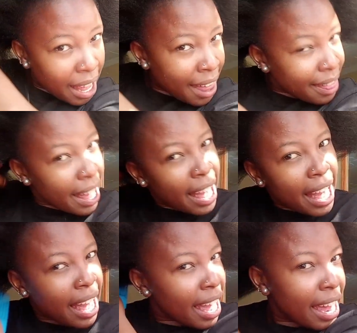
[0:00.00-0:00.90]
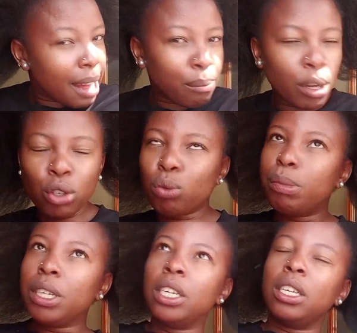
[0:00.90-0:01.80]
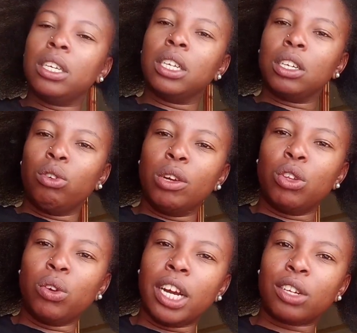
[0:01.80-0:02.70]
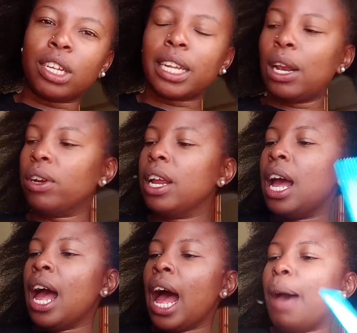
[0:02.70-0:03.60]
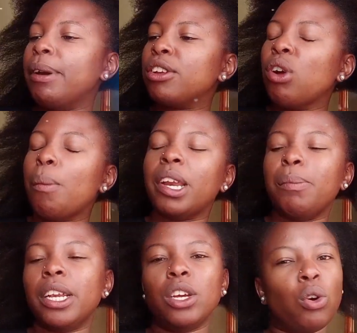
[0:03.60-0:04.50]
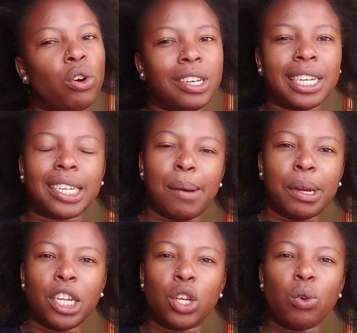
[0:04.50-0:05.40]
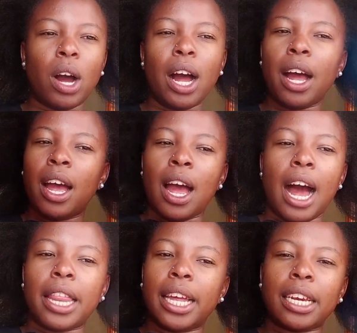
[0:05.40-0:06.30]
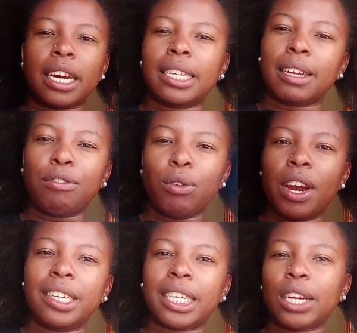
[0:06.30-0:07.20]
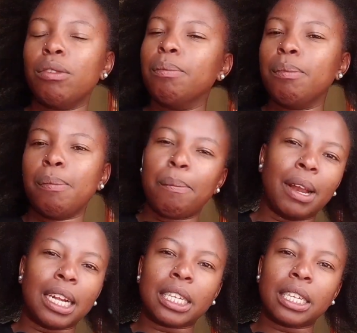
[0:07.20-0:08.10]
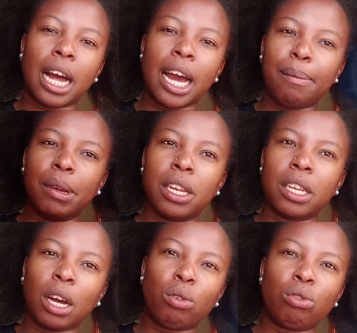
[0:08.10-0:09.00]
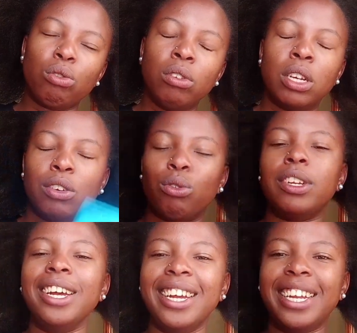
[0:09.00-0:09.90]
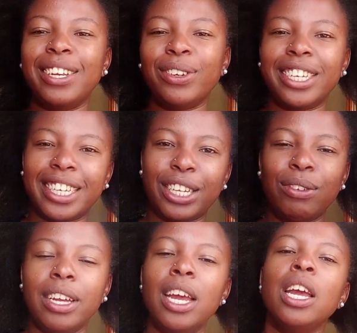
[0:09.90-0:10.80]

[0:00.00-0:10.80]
And then I'm going to be going with you guys to the salon. I may do a mani pedi or just a manicure and then run some few errands down. Plus, I am in Nakuru today, not in Nanyuki.